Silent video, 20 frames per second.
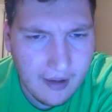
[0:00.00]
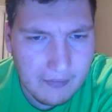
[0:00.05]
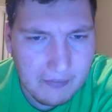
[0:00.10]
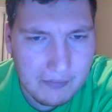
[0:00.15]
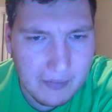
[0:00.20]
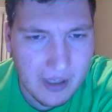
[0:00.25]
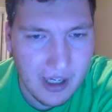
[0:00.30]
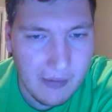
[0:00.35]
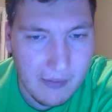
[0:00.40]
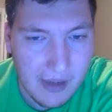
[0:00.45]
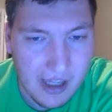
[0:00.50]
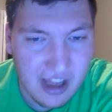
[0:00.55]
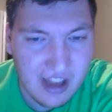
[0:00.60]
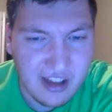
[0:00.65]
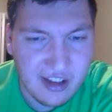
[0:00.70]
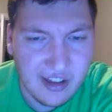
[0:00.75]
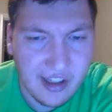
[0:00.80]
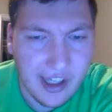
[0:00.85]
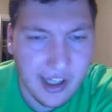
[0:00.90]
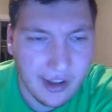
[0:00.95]
but a month
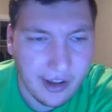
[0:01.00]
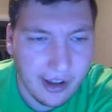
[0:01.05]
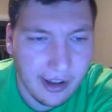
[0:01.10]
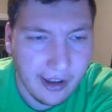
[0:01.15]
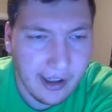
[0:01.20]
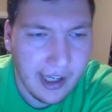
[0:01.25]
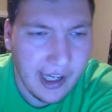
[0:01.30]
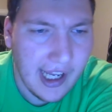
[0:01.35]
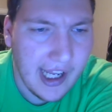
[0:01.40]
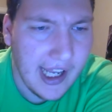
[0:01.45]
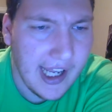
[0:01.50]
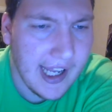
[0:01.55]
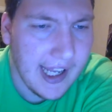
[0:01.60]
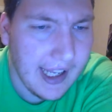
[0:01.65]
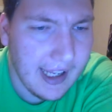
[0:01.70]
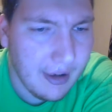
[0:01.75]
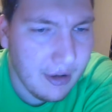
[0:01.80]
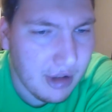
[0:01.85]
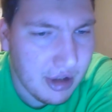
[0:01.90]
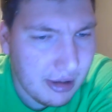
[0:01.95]
later,
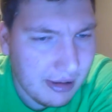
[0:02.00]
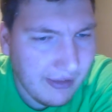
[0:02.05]
it was